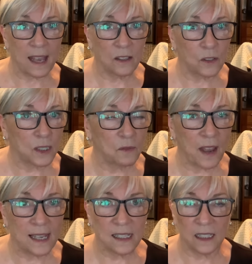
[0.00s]
you know, some
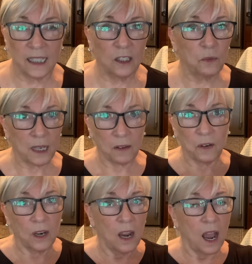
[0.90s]
Vaseline or
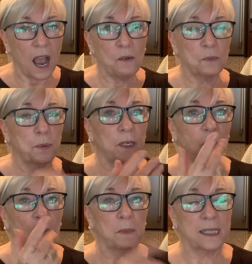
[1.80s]
whatever, I would put
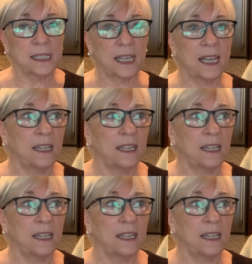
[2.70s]
it on my skin